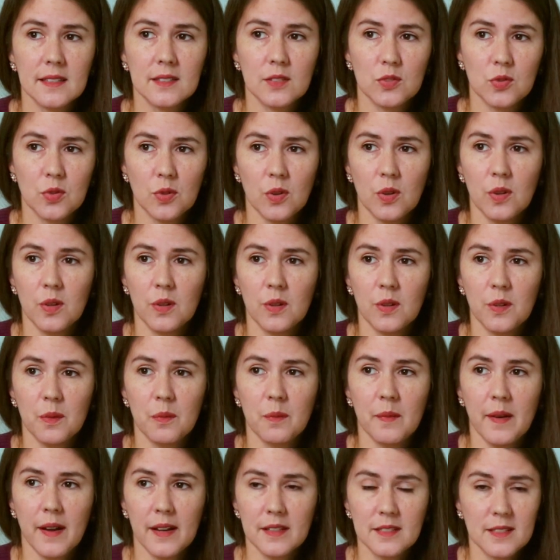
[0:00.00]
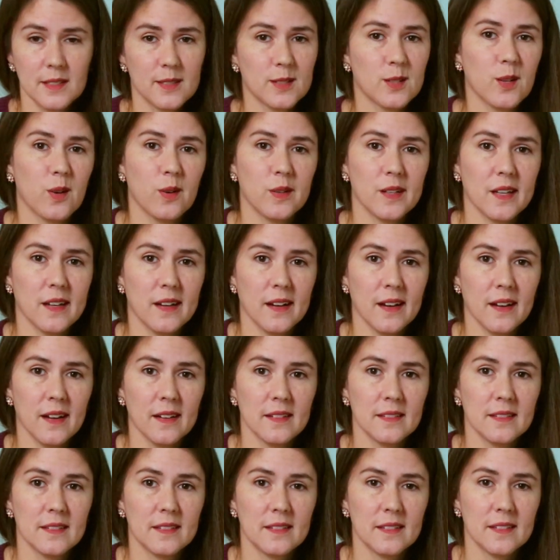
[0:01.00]
control my
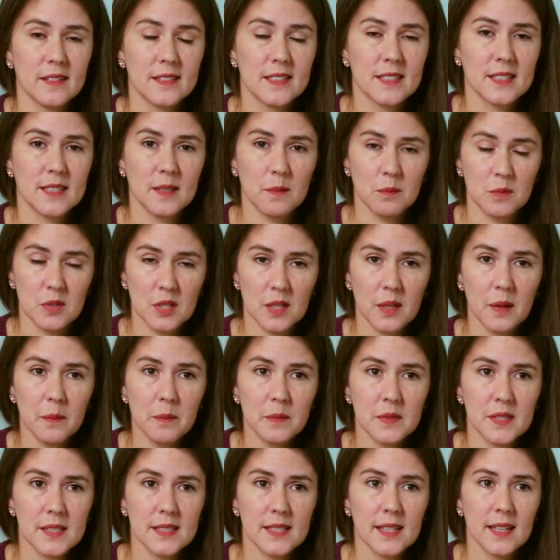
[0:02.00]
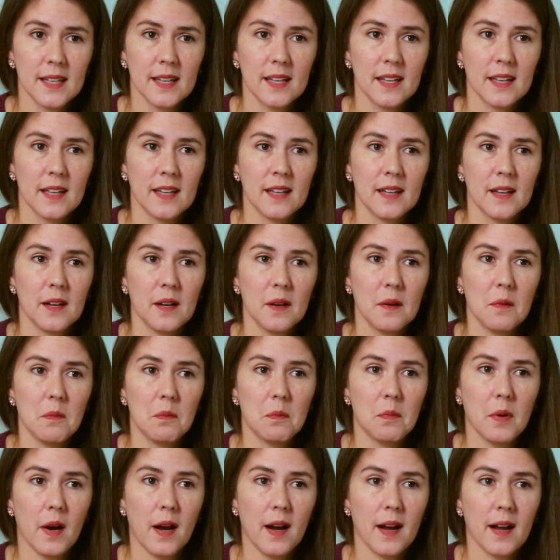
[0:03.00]
dystonia symptoms
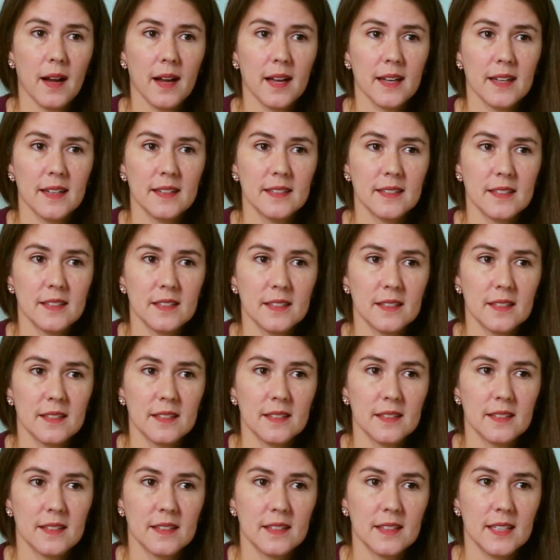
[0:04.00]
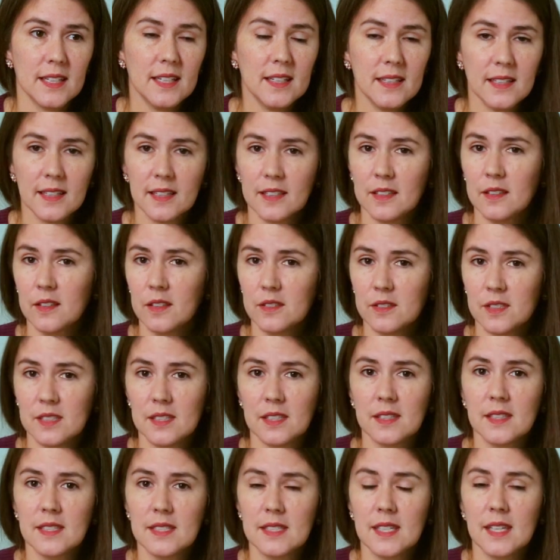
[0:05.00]
by eating a low
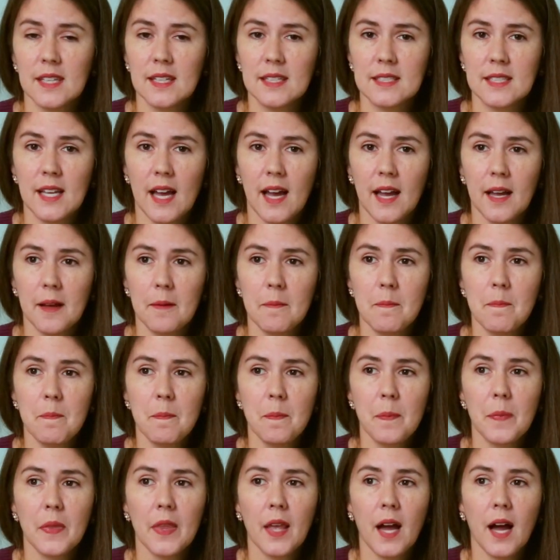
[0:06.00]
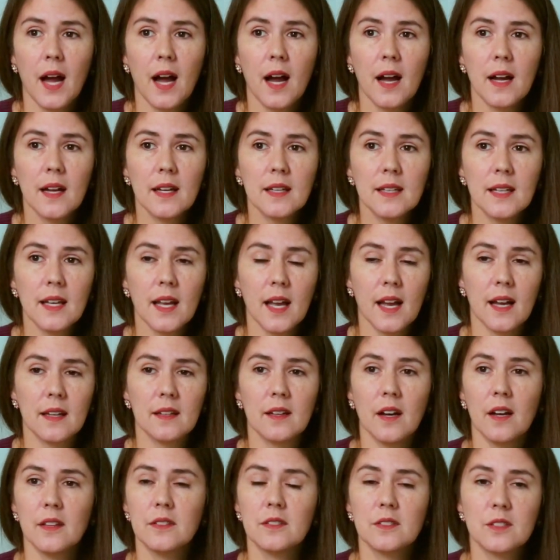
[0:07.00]
salicylate diet. I
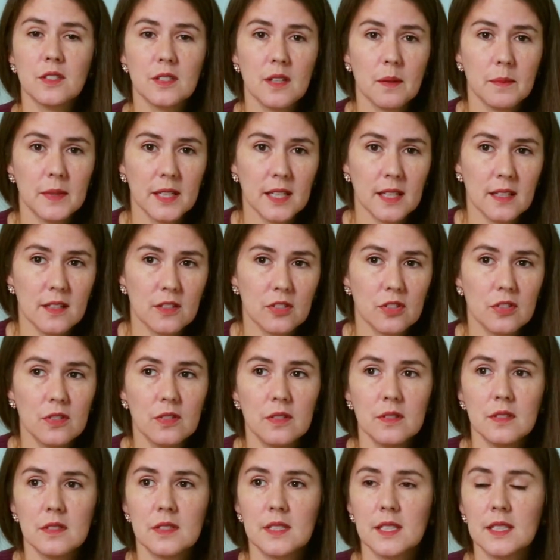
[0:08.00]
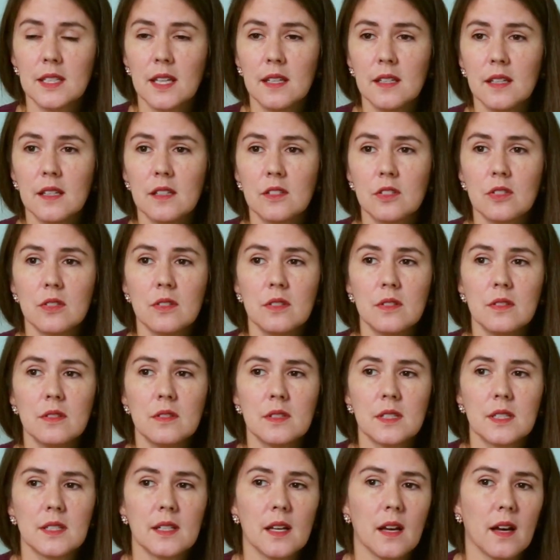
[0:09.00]
had other stomach issues, skin
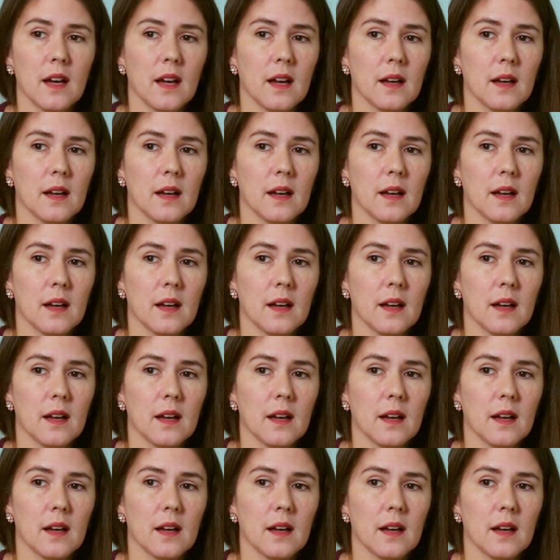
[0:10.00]
issues,